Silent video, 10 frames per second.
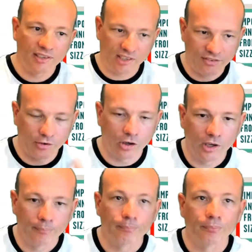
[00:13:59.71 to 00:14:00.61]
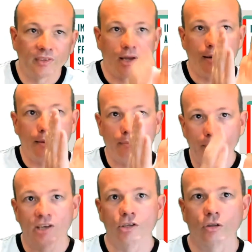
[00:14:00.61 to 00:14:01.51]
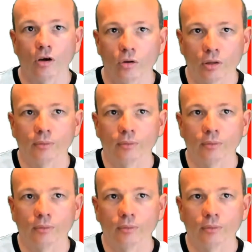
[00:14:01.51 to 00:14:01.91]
That's fine. Menu log.